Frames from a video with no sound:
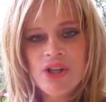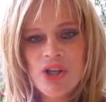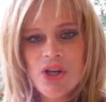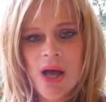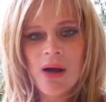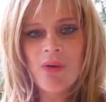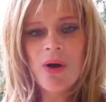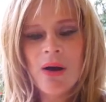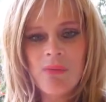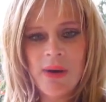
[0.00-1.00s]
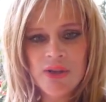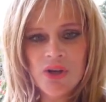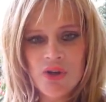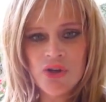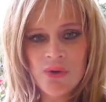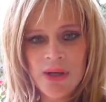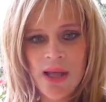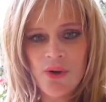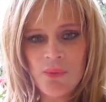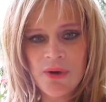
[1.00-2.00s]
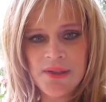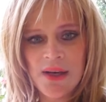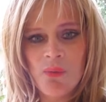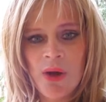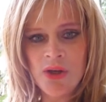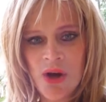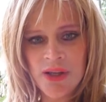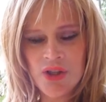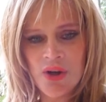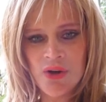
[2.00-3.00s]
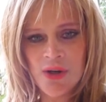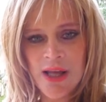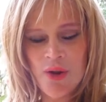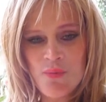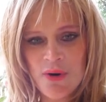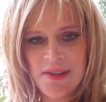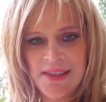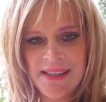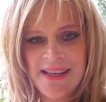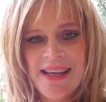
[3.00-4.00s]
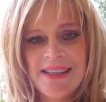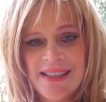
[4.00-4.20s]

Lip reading: to know when to go to another person and when not to go to another person